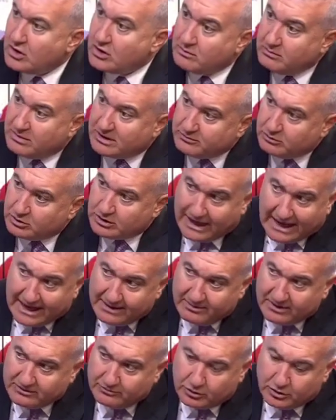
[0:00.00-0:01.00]
But what
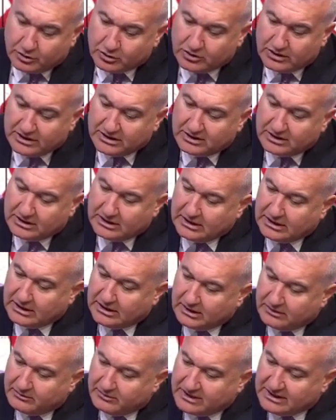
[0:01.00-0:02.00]
happened was then
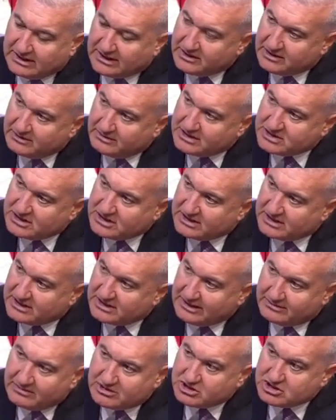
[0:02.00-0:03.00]
when Azerbaijan
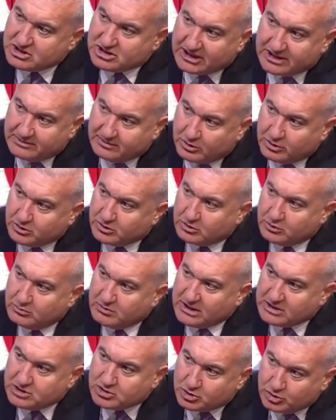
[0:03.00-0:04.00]
established a checkpoint to
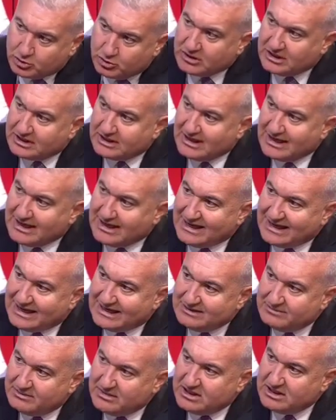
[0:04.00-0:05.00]
make sure that
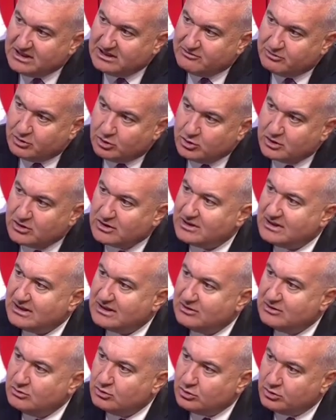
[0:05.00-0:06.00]
Armenian forces
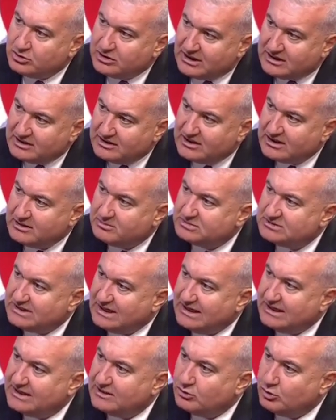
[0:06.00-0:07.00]
do not get
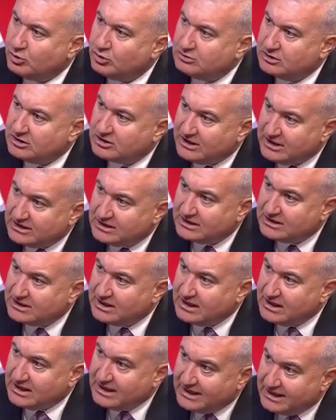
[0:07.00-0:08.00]
resupplied or rotated
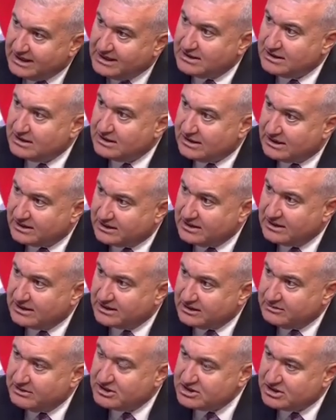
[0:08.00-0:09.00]
in
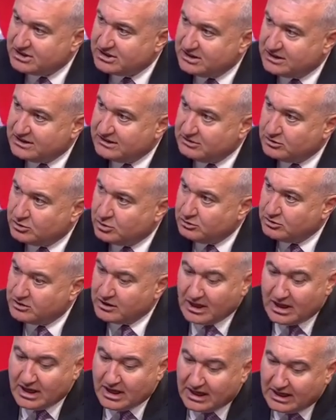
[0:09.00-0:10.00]
Azerbaijani territories,
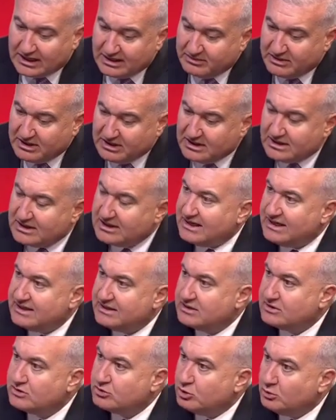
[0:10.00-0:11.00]
Armenian side
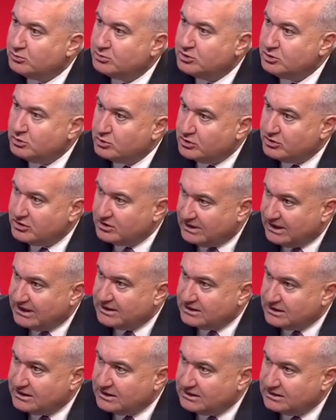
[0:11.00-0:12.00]
stopped using
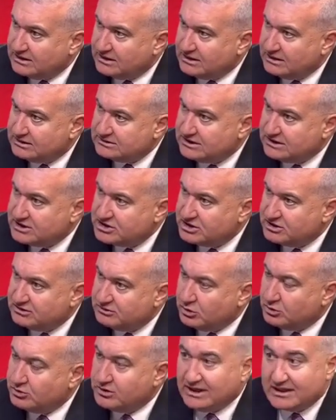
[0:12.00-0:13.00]
that Lachin
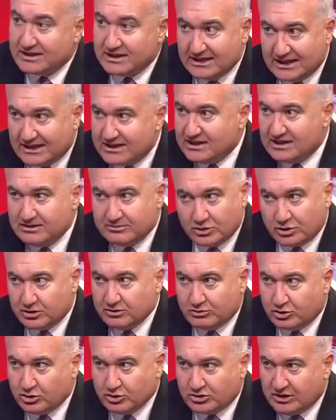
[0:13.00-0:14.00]
road. That's an
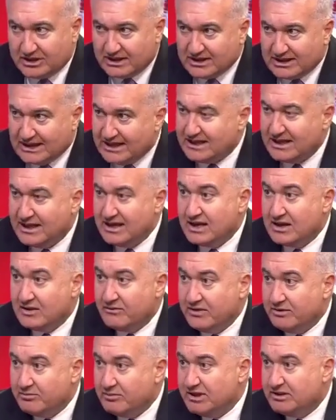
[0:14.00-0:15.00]
important point to understand.
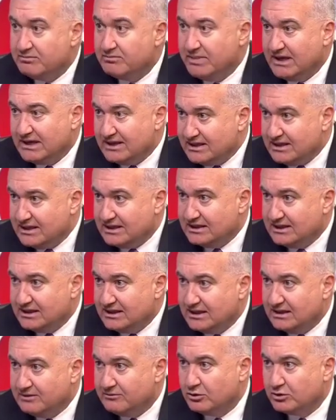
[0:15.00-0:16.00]
We've been
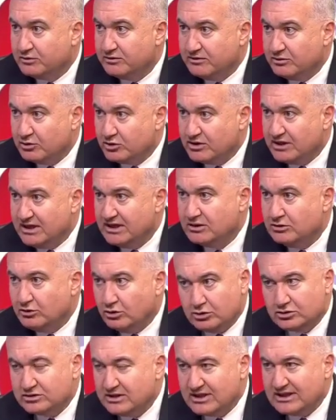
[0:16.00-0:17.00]
basically, what we were saying
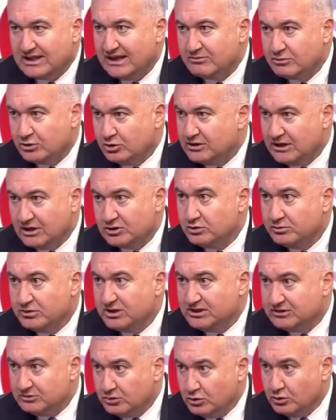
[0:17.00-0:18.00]
all this time turned out to be
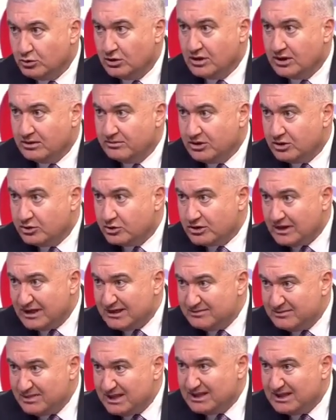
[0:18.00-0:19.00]
true, because
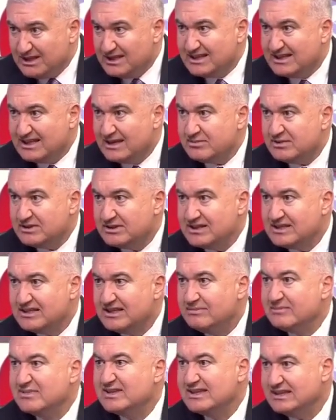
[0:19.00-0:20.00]
Armenian separatists
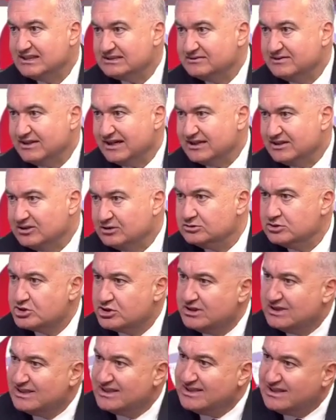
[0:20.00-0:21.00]
themselves
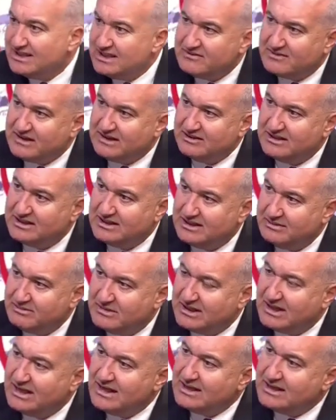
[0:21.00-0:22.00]
acknowledged in the ceasefire
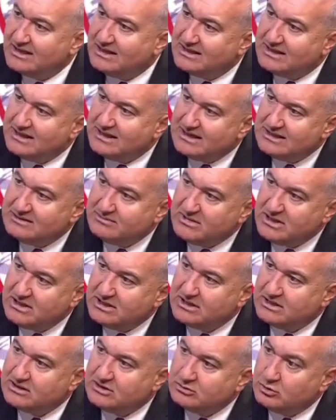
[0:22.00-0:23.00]
agreement that the
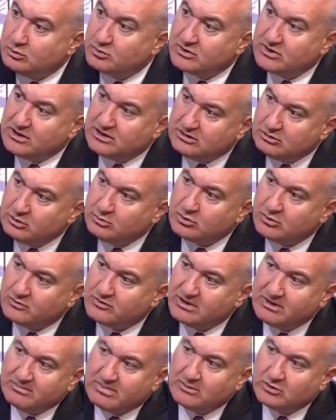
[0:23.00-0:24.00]
Armenian troops, the troops of
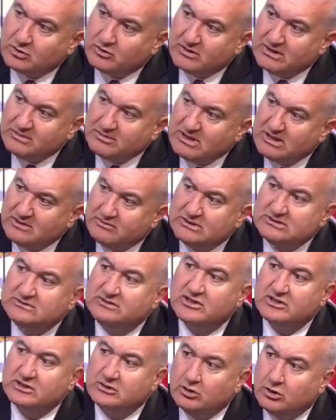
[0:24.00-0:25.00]
the Republic of Armenia, will
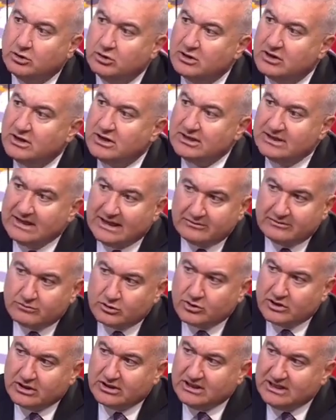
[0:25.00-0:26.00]
withdraw. That
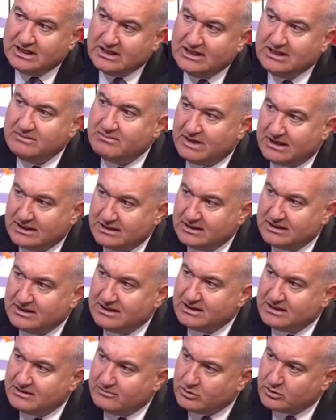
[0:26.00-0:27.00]
was a key demand.
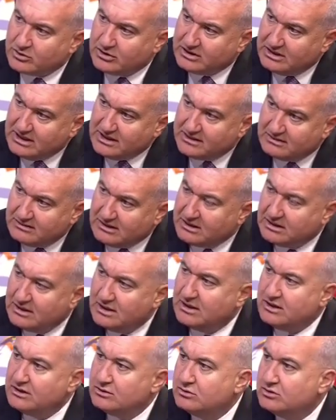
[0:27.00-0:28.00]
This was a key threat
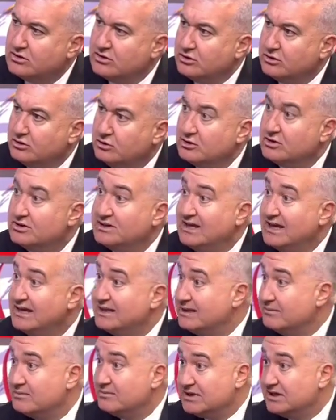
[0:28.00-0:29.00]
to the security. They
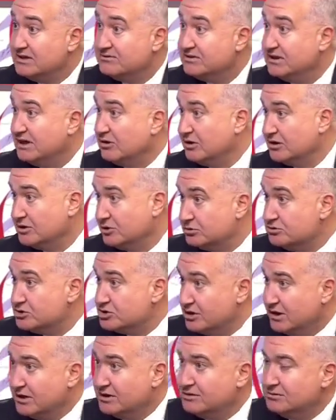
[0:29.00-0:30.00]
themselves now acknowledge that.